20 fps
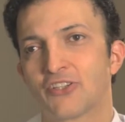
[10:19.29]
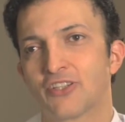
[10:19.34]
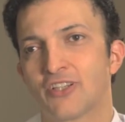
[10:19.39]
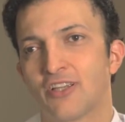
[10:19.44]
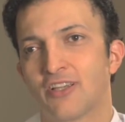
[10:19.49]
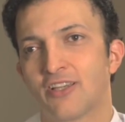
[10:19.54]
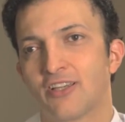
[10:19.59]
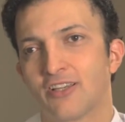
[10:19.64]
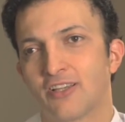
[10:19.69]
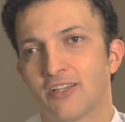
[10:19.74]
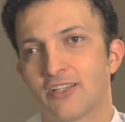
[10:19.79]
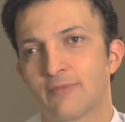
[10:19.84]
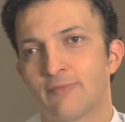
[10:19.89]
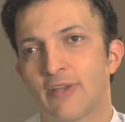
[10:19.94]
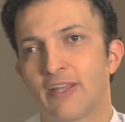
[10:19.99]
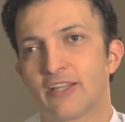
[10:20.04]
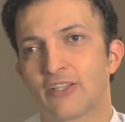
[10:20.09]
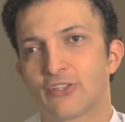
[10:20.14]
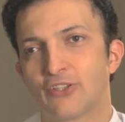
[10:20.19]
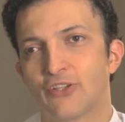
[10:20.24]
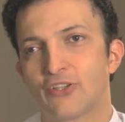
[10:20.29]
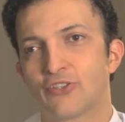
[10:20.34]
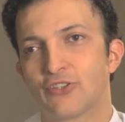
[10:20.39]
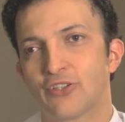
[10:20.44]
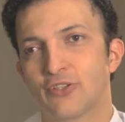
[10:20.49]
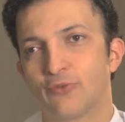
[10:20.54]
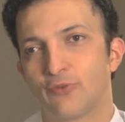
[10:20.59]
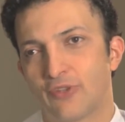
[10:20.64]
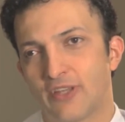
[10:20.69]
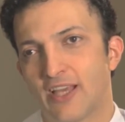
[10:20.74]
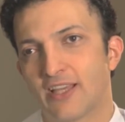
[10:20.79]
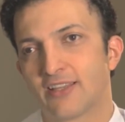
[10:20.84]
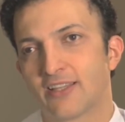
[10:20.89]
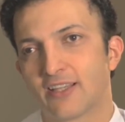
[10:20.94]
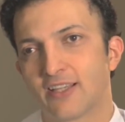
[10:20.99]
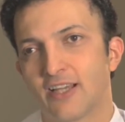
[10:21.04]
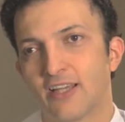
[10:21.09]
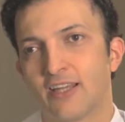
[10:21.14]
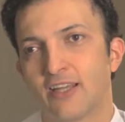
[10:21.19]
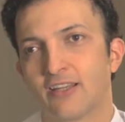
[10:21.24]
edge cosmetic surgery without
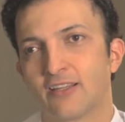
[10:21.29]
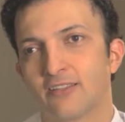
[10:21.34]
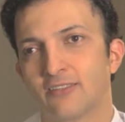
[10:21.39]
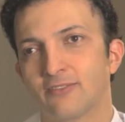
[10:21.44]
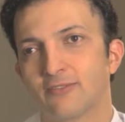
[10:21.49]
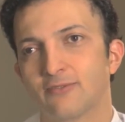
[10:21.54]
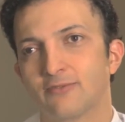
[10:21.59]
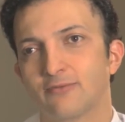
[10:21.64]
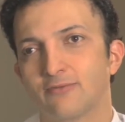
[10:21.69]
the cutting.